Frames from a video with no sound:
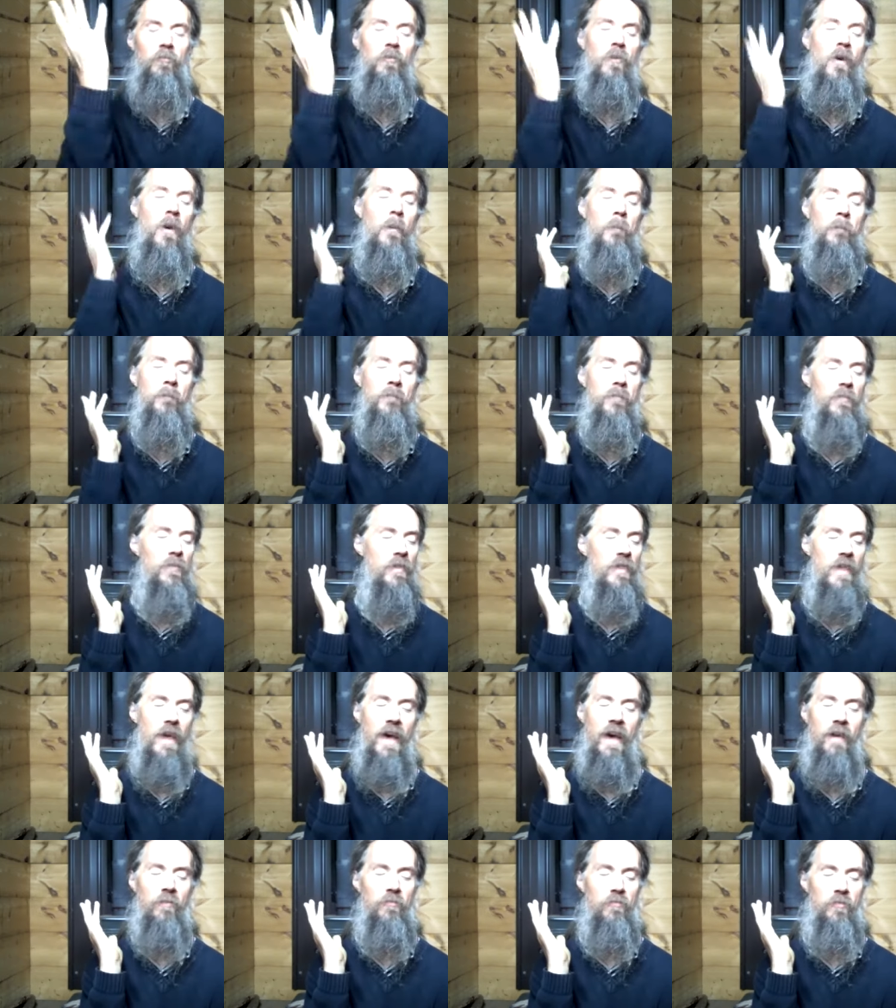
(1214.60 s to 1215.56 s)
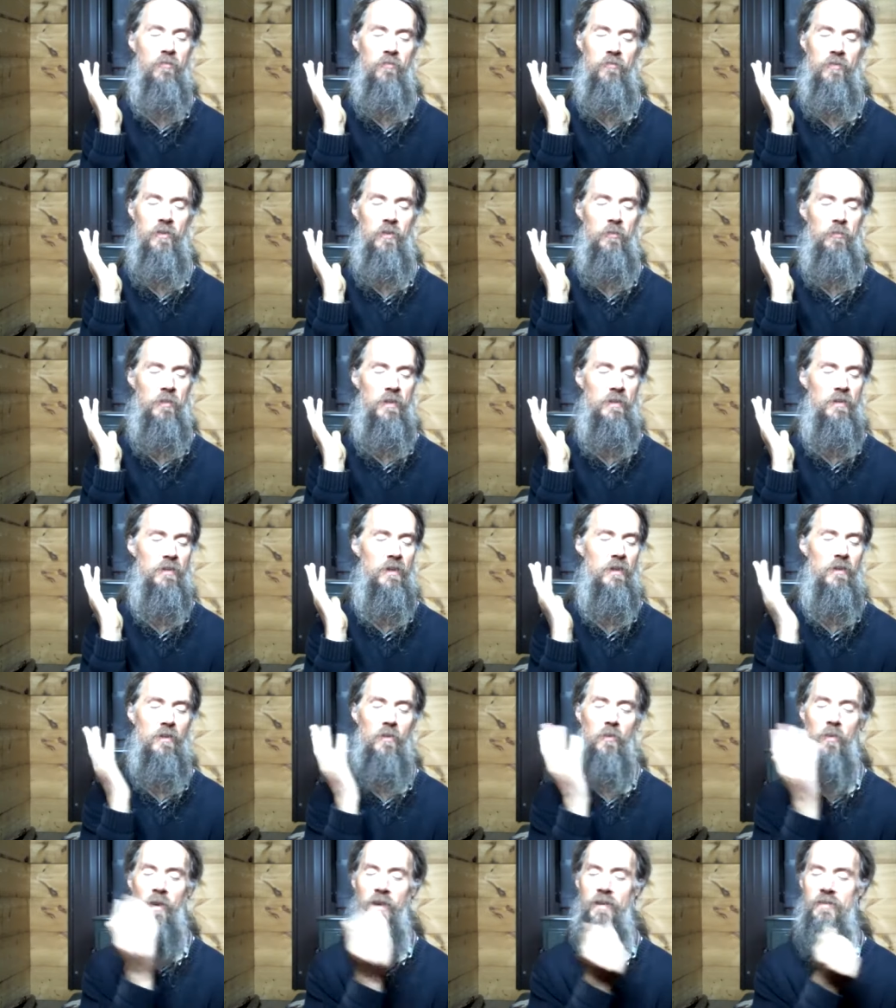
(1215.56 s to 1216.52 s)
from that fulfillment.
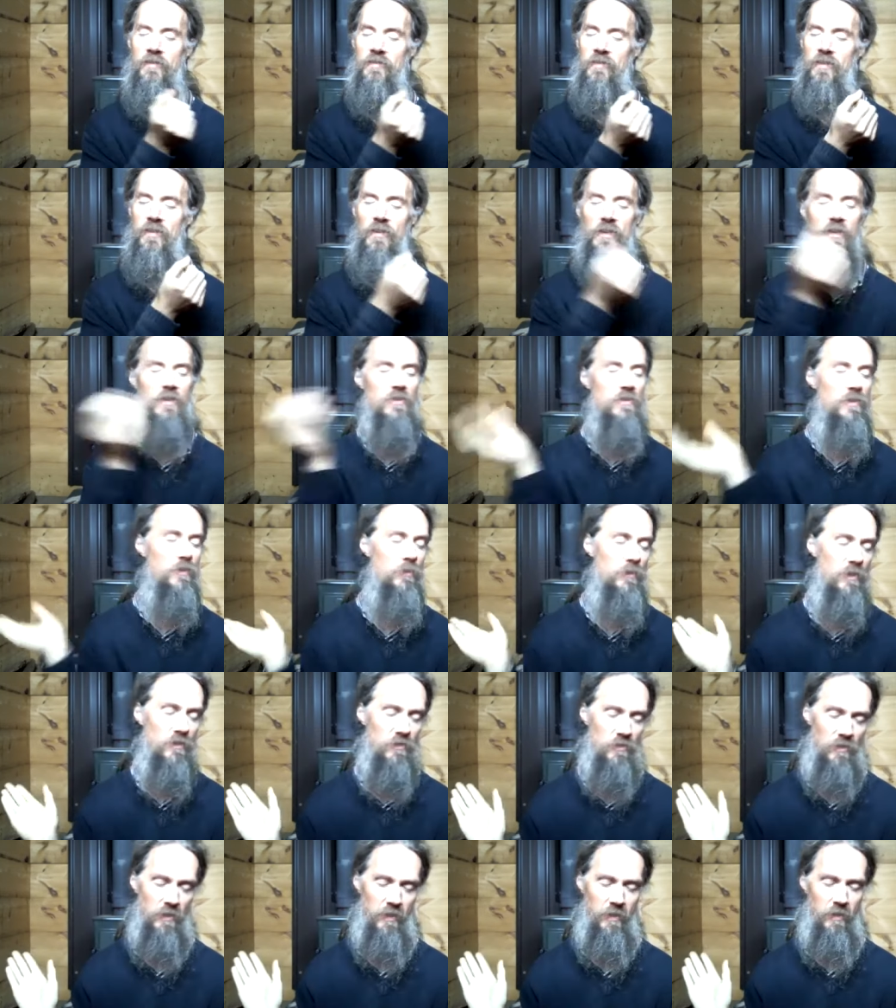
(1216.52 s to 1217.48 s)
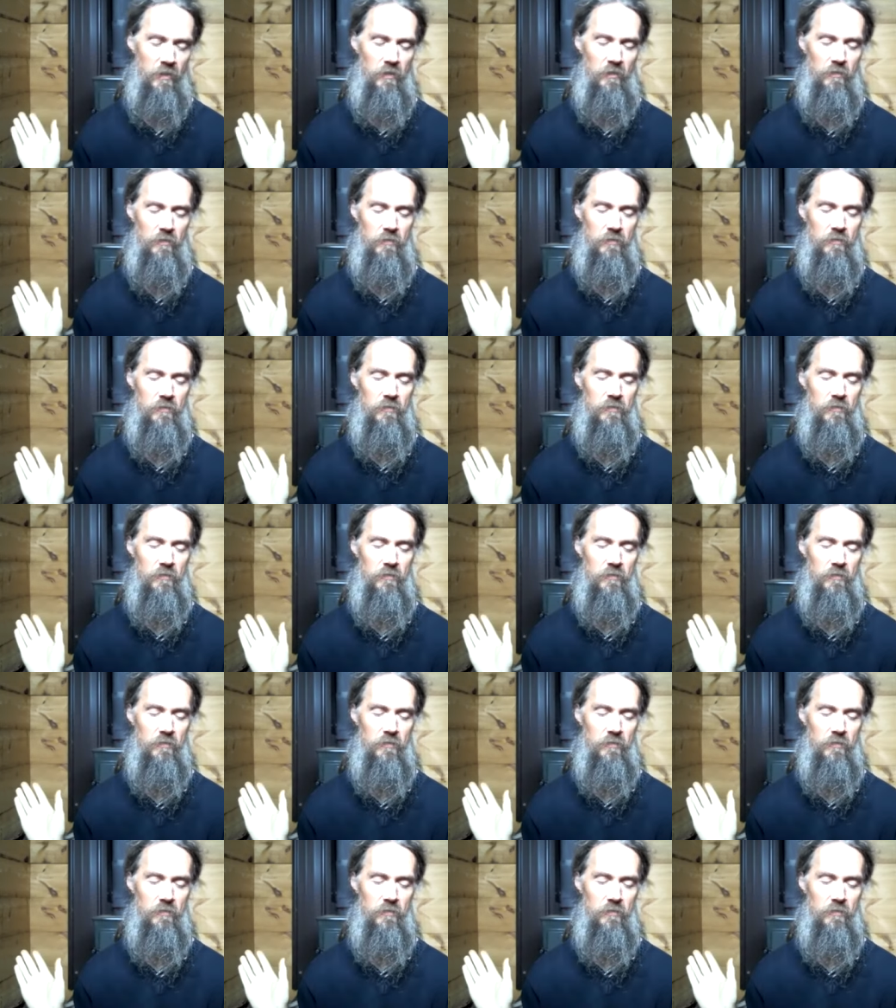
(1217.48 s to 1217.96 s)
Otherwise, there is no desire.